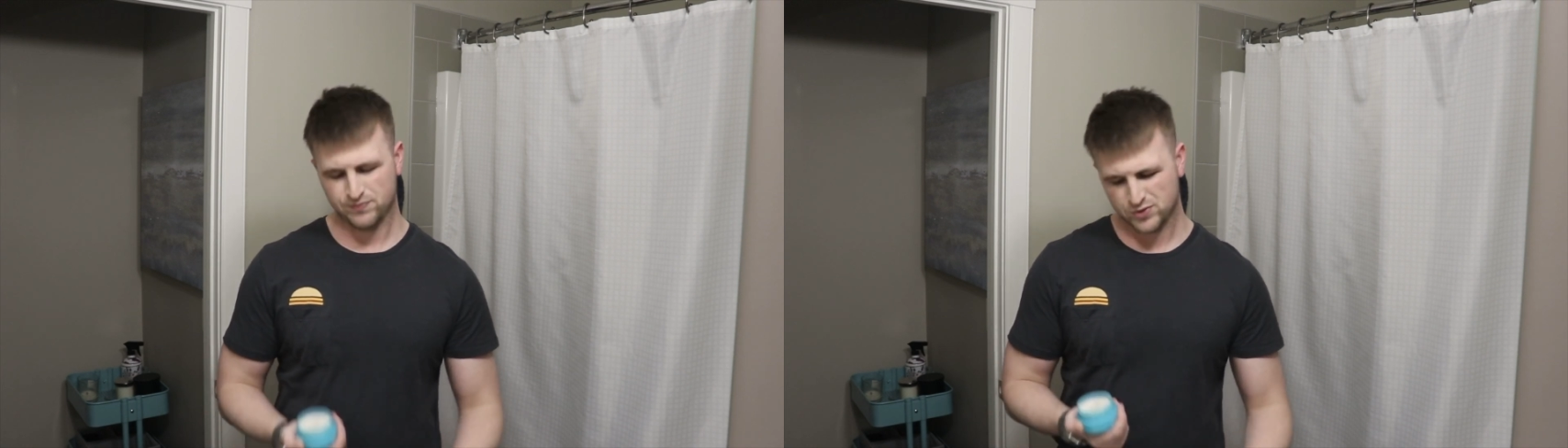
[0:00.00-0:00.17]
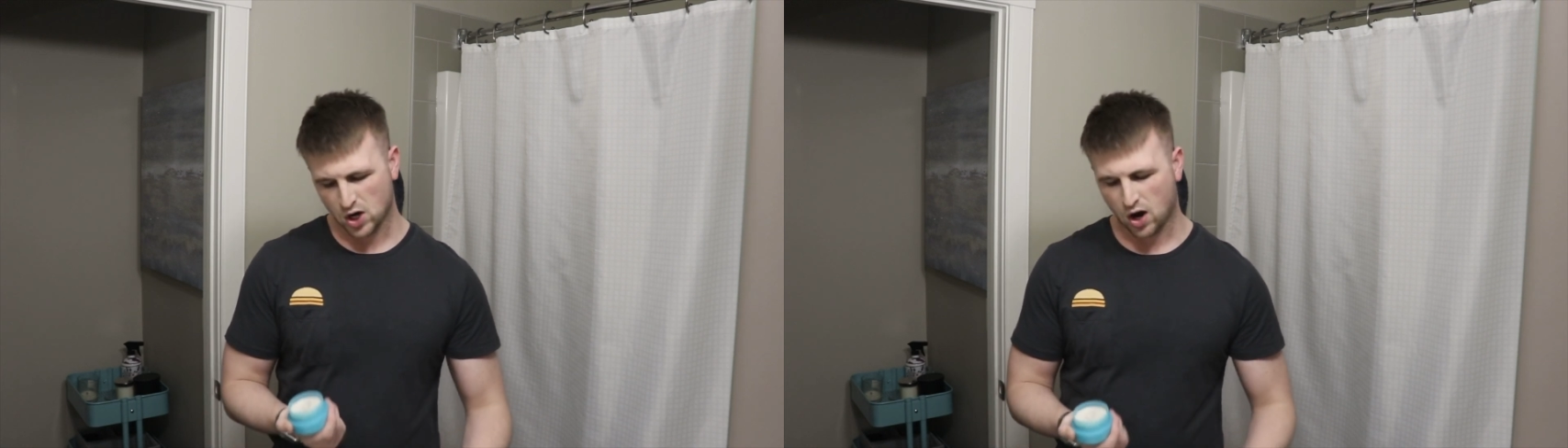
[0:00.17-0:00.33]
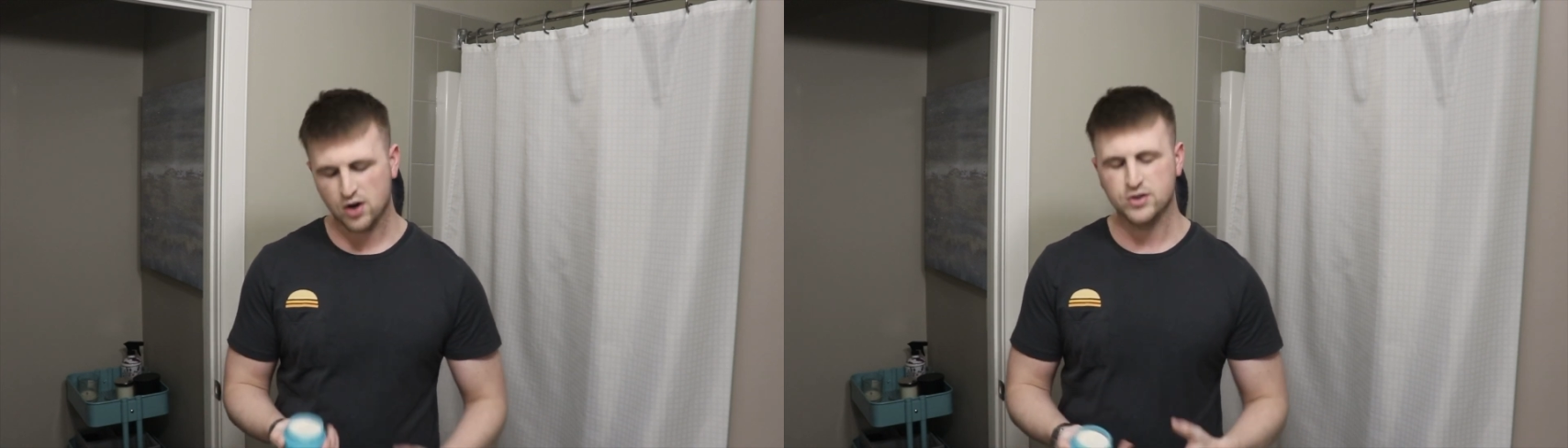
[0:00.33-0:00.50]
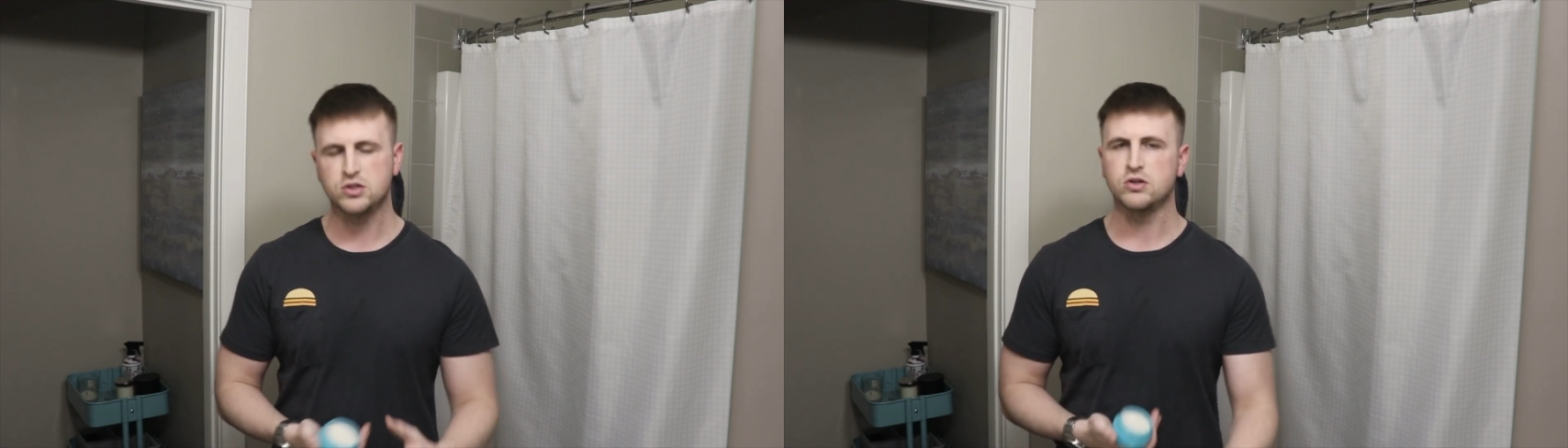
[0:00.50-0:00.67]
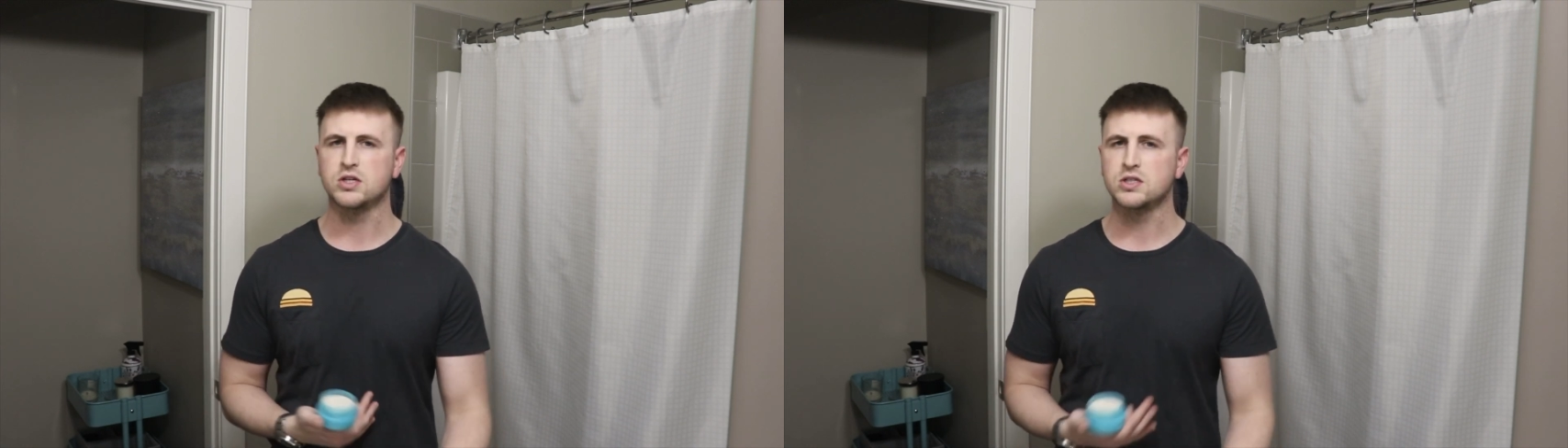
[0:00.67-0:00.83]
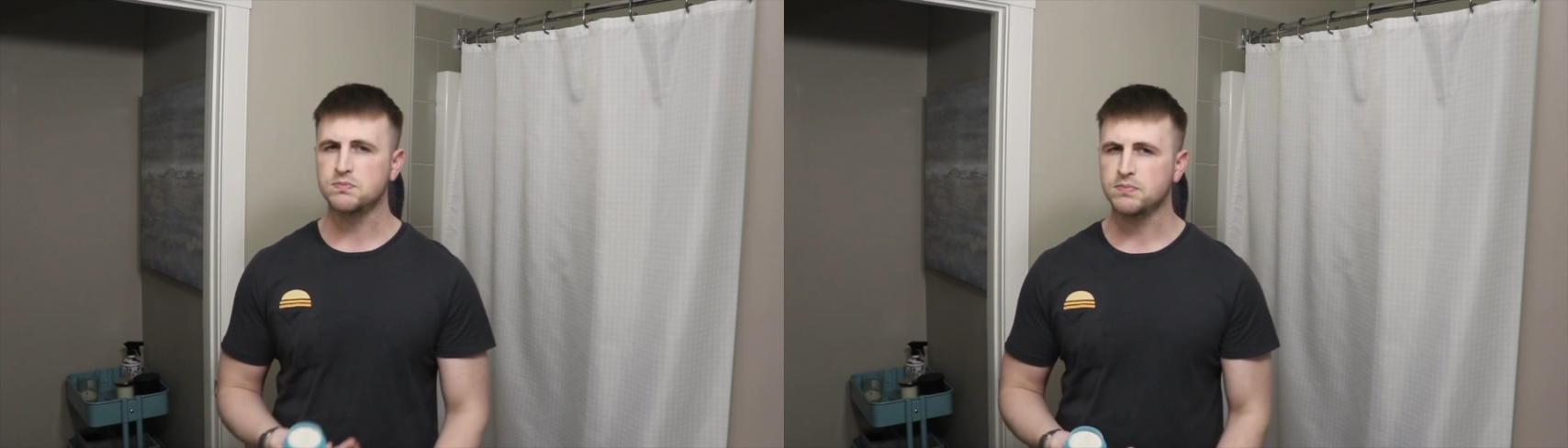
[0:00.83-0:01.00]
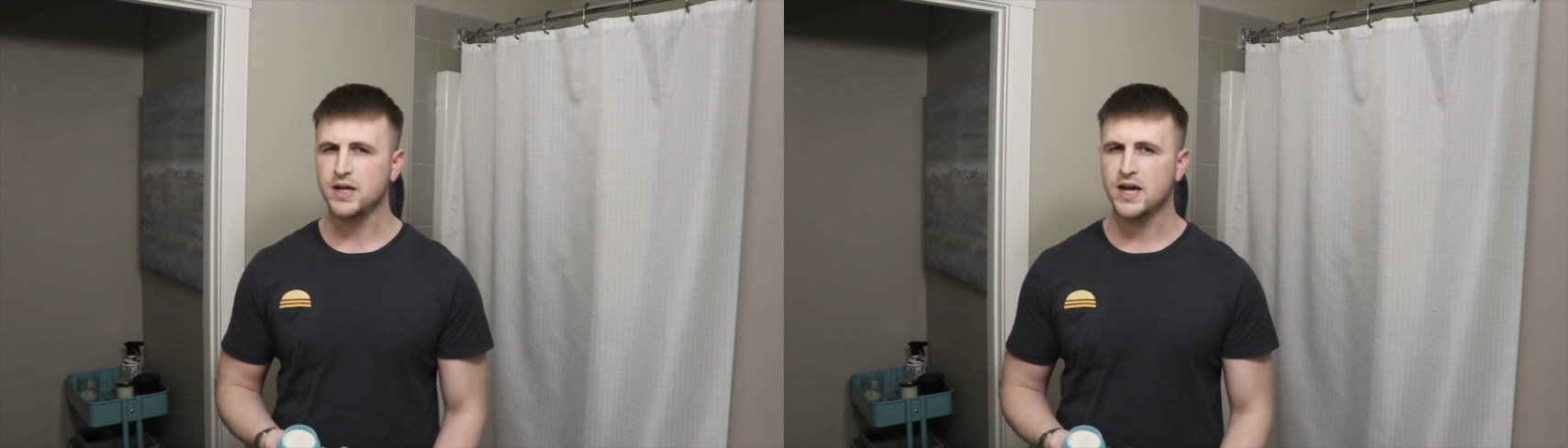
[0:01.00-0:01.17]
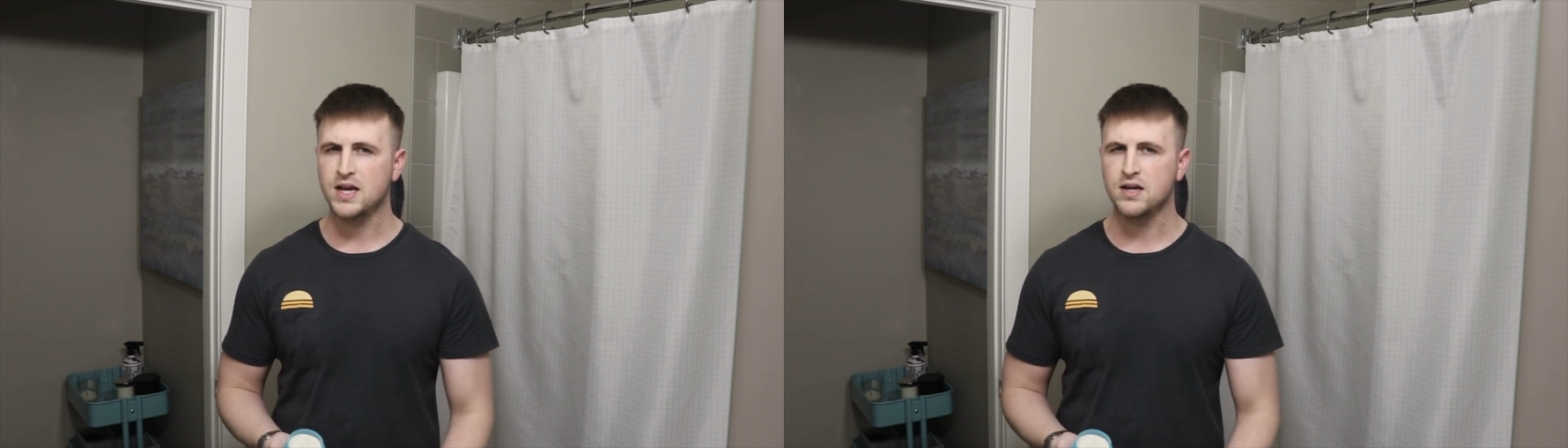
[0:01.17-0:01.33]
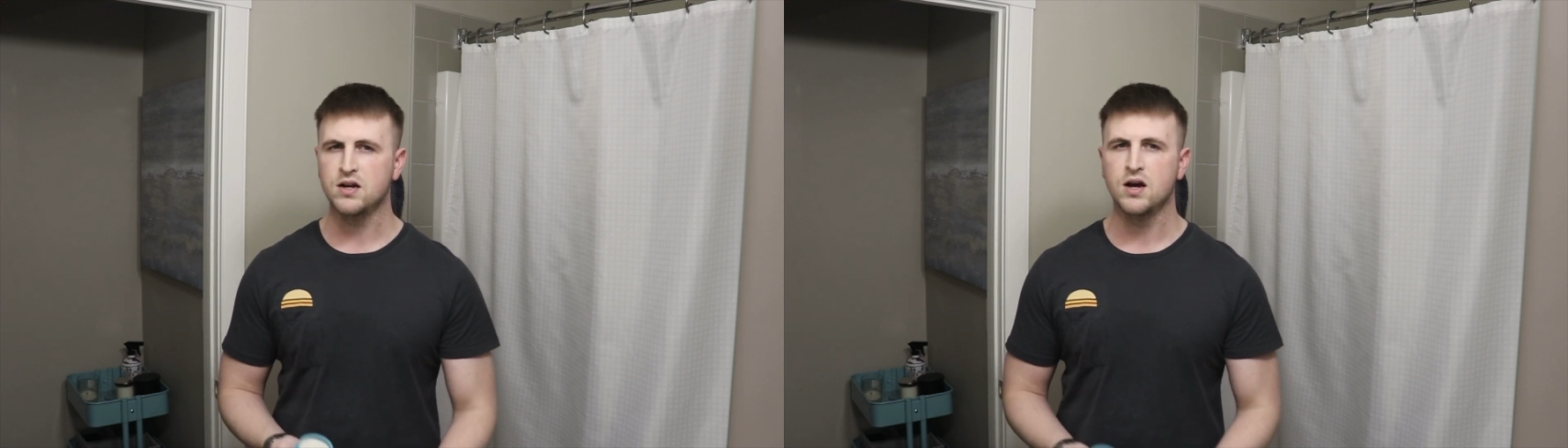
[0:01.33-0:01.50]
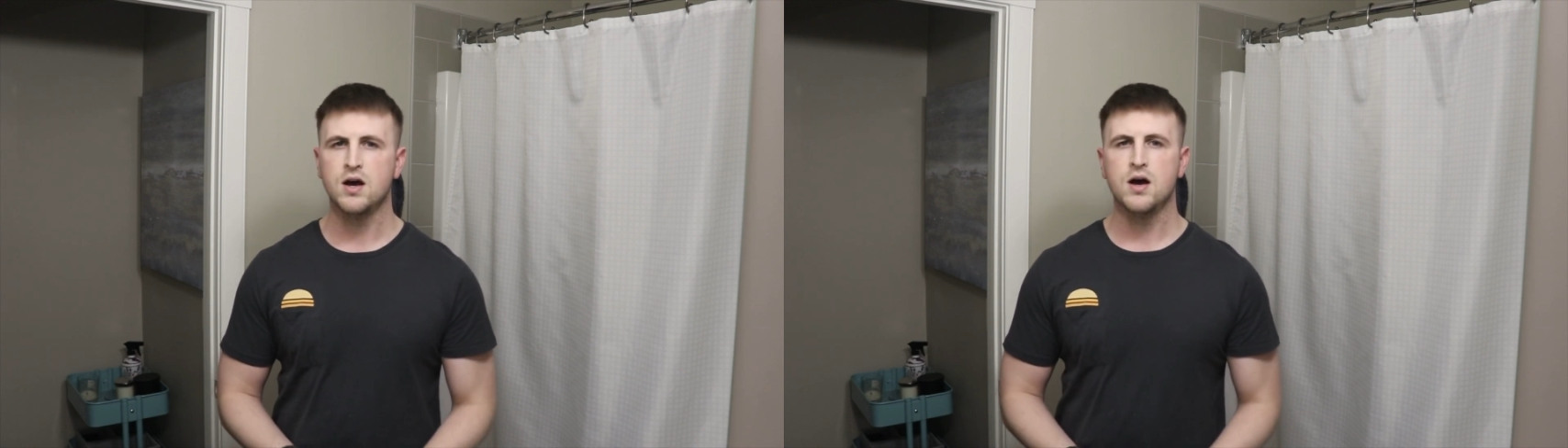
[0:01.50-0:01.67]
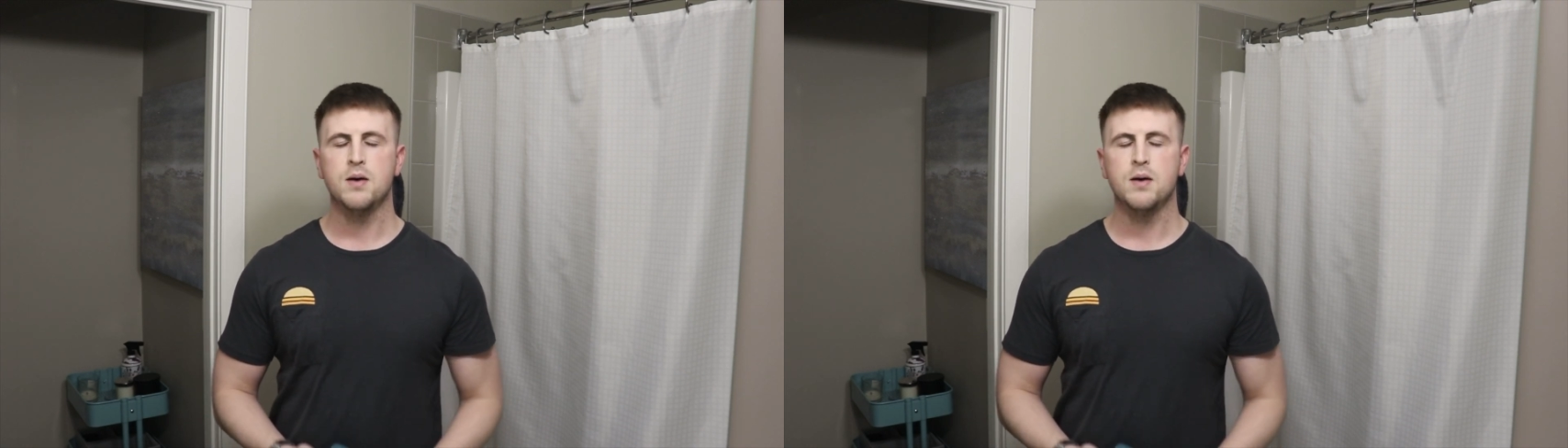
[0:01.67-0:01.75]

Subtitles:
It's hard to explain,